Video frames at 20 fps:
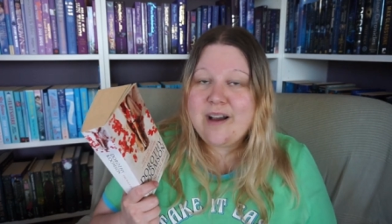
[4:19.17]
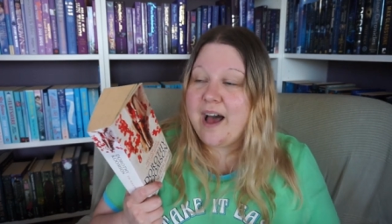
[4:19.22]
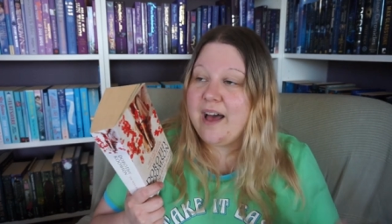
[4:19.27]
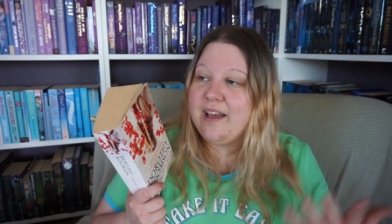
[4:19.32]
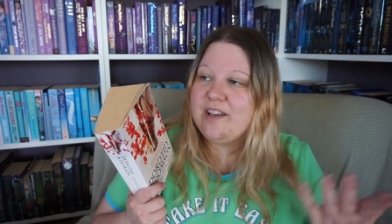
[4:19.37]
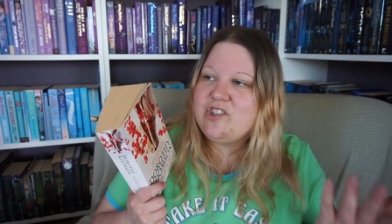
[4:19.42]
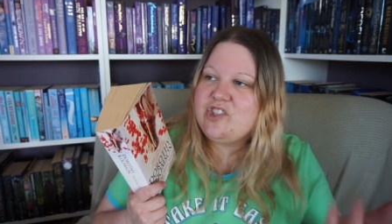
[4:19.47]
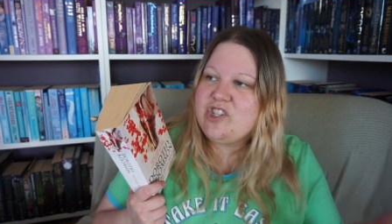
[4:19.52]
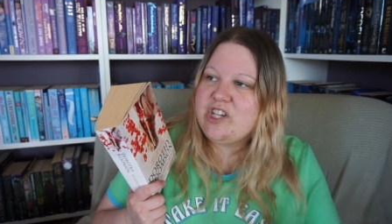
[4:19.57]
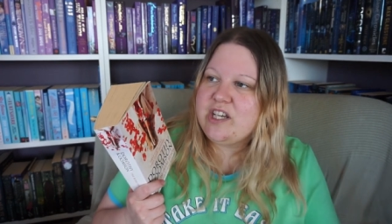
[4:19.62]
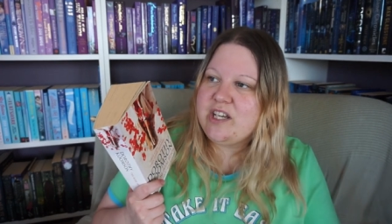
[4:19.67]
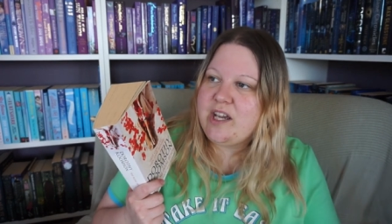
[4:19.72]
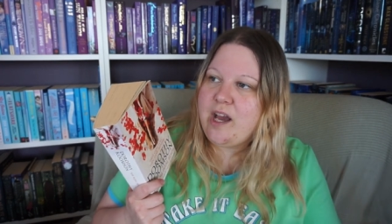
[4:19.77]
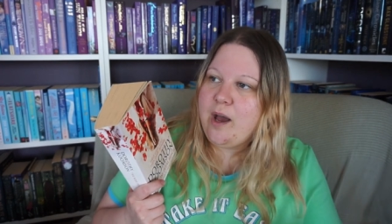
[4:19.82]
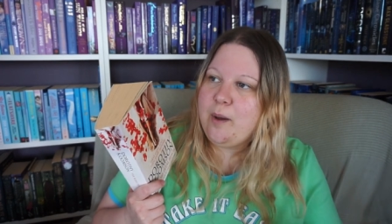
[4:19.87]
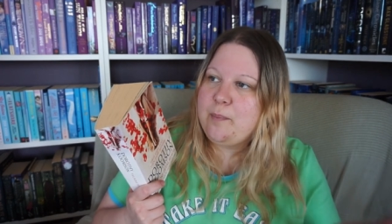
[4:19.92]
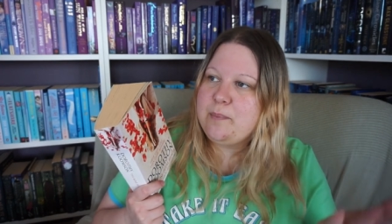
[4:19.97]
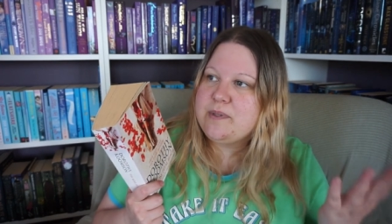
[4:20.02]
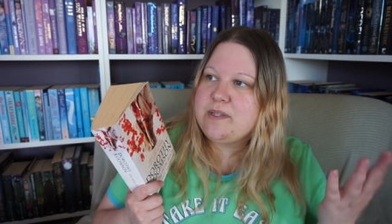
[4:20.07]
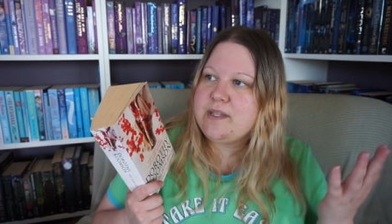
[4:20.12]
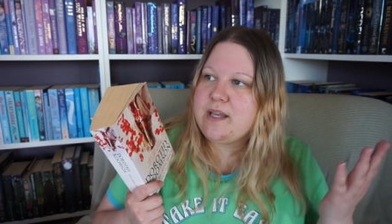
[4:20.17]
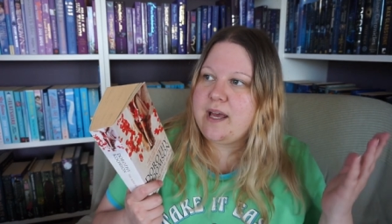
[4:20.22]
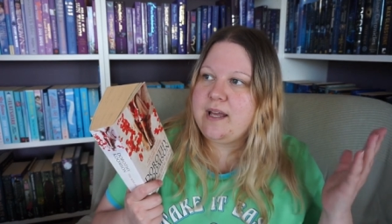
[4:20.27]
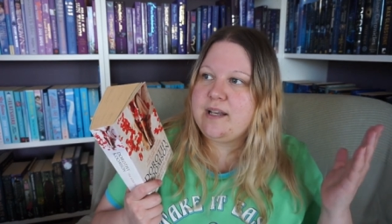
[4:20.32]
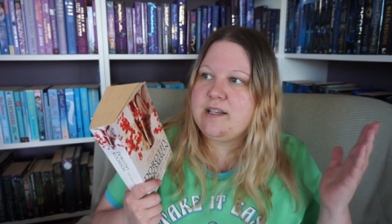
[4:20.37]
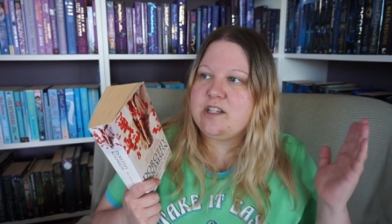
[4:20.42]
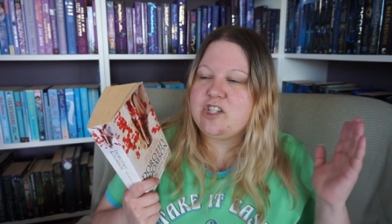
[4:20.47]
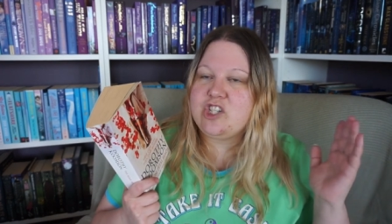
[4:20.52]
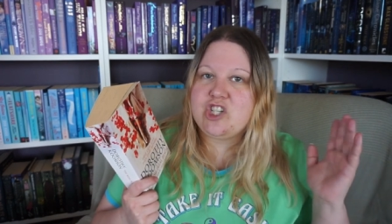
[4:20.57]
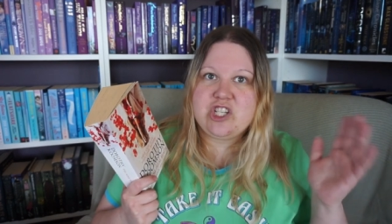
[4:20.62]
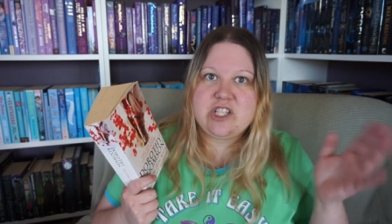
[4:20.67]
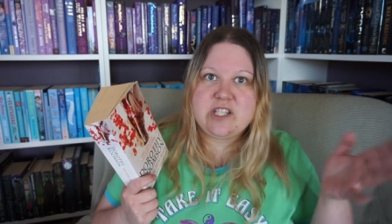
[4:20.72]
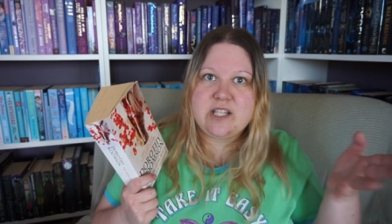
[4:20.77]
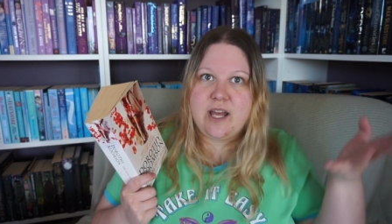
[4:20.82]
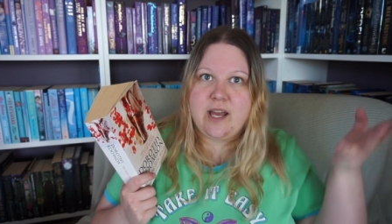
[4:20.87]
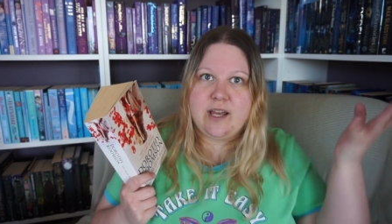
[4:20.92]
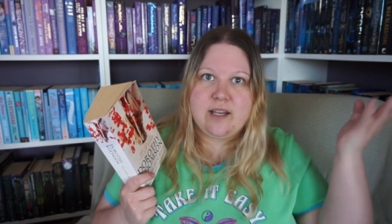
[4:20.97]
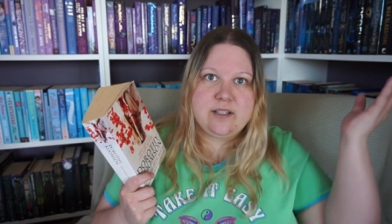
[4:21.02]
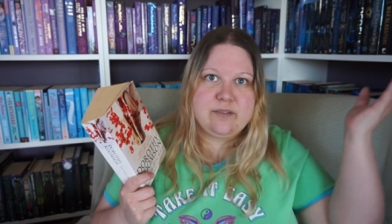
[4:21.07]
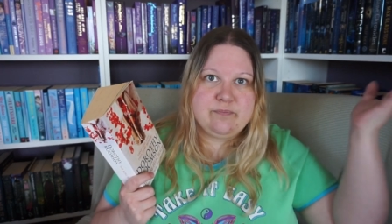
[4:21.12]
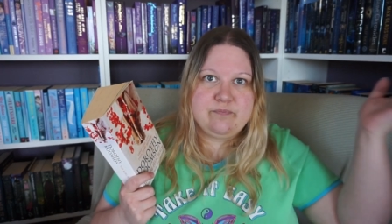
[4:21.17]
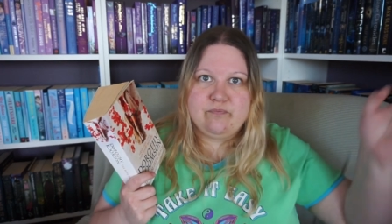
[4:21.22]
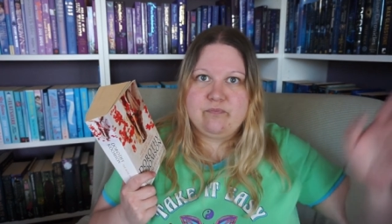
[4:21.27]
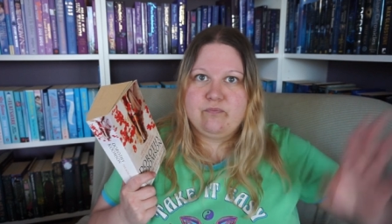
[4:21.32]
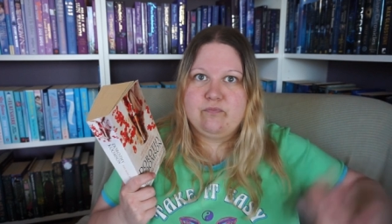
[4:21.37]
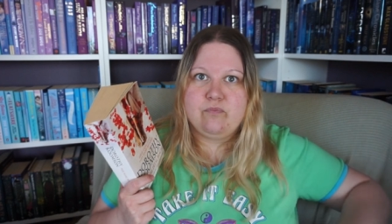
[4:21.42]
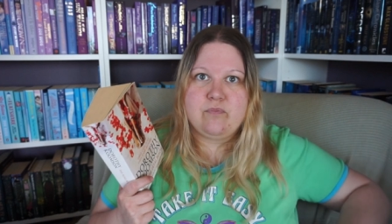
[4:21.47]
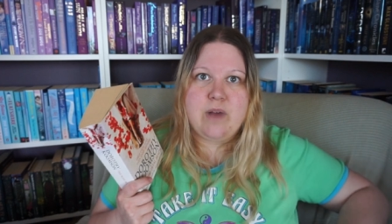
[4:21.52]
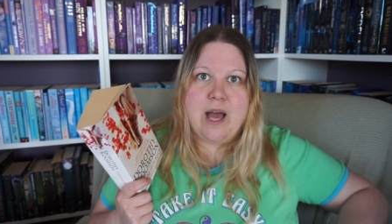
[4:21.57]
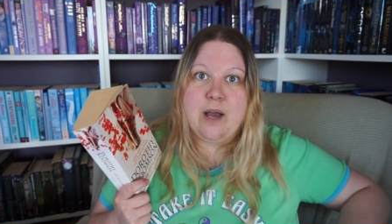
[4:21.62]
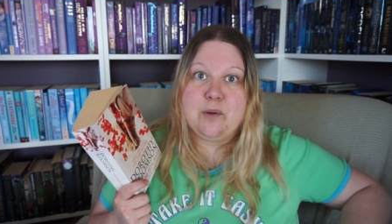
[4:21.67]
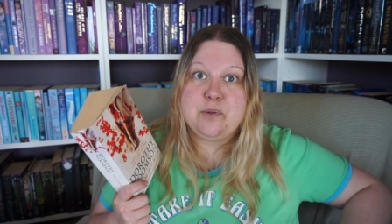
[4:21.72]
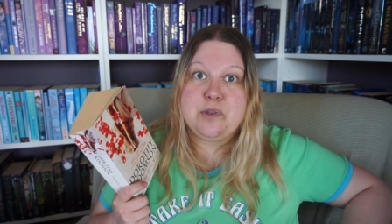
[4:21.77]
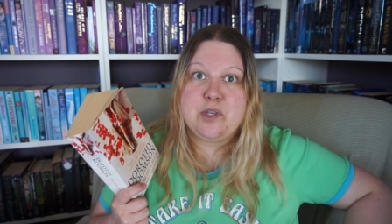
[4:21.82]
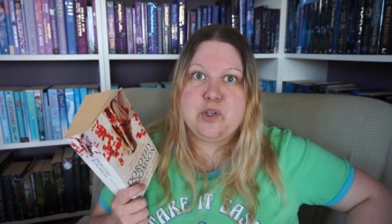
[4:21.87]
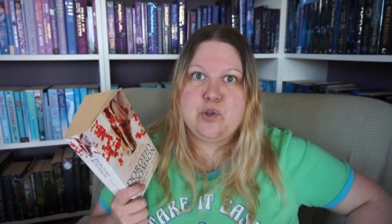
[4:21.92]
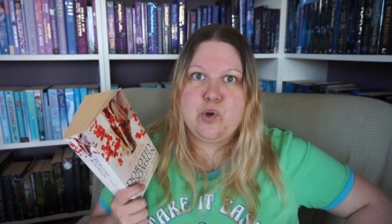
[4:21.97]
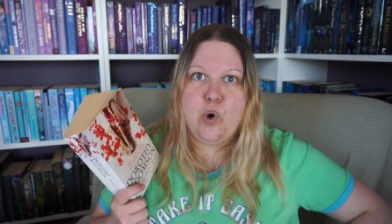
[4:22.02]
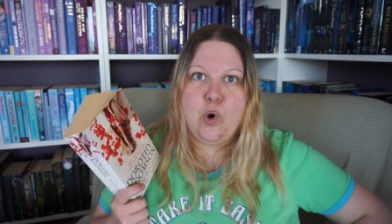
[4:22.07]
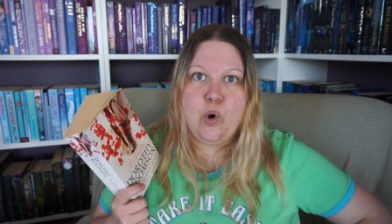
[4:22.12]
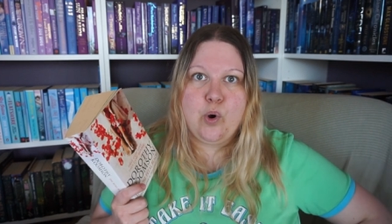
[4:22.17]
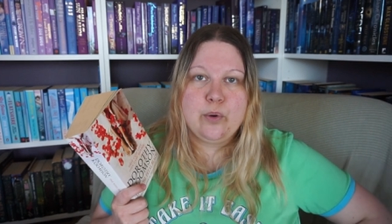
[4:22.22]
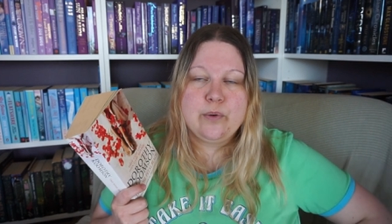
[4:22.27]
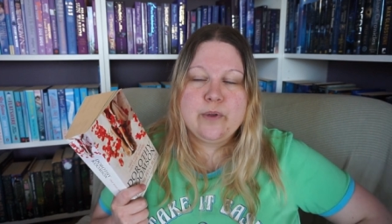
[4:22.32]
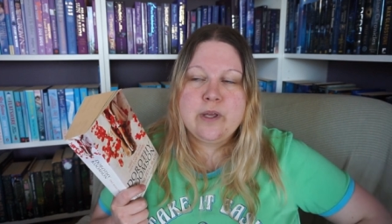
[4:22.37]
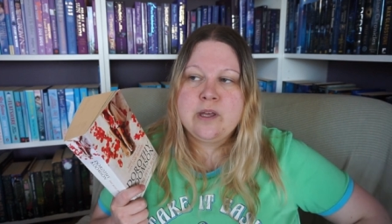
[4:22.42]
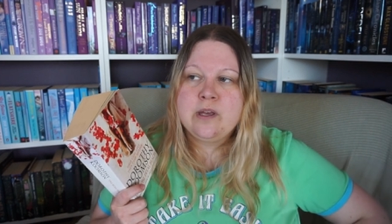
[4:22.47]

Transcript: And she comes and she's like, out the door.